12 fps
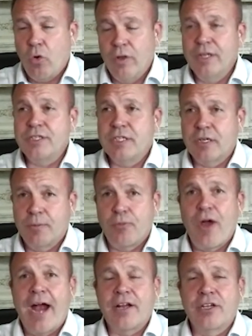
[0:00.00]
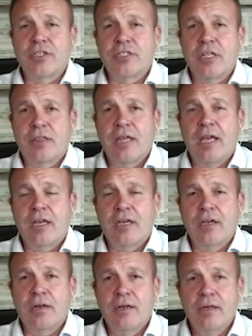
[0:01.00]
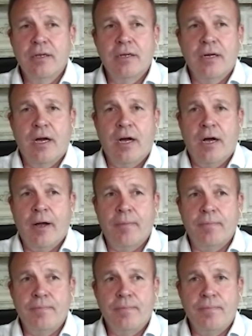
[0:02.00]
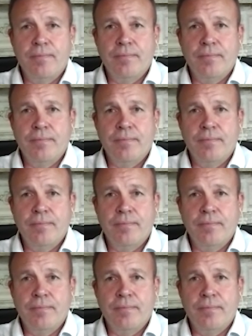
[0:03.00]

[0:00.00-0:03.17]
holistic practice that they can um,